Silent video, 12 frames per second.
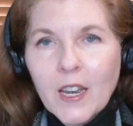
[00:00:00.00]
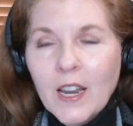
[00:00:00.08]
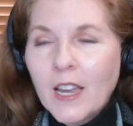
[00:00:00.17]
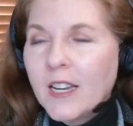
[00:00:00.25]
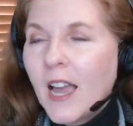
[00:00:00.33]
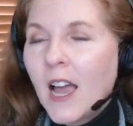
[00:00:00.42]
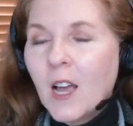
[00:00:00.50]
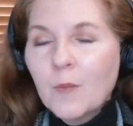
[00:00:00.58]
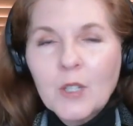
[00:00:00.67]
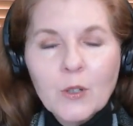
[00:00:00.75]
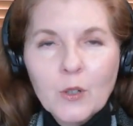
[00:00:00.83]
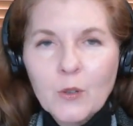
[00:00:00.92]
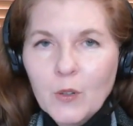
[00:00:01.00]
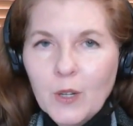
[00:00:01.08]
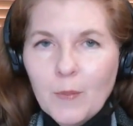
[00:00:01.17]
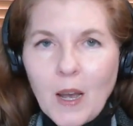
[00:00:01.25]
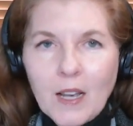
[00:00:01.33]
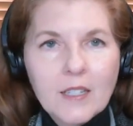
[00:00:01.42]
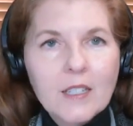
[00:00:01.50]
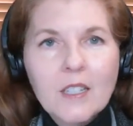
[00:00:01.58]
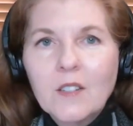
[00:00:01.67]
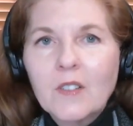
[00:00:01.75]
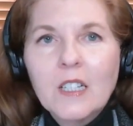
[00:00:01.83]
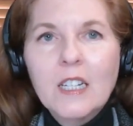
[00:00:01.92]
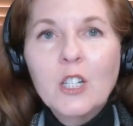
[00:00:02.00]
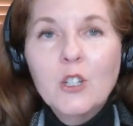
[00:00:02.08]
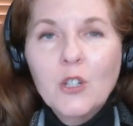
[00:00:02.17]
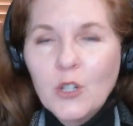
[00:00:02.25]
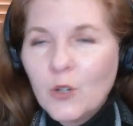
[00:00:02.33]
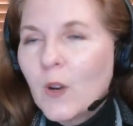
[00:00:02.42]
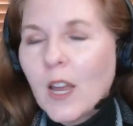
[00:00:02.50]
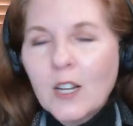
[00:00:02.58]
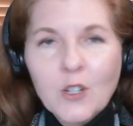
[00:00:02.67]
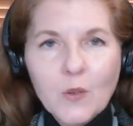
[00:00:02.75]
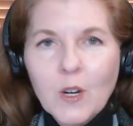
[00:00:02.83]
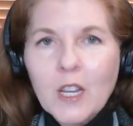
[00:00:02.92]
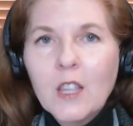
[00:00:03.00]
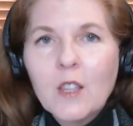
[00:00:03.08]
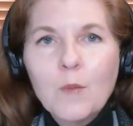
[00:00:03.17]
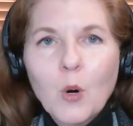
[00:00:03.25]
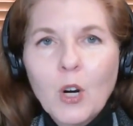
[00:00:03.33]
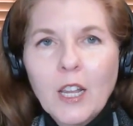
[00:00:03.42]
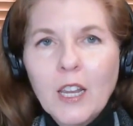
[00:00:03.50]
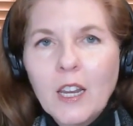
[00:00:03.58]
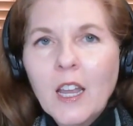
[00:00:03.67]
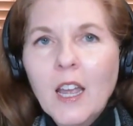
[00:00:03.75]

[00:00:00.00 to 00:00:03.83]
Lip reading: And I absolutely, positively do not do it in the morning.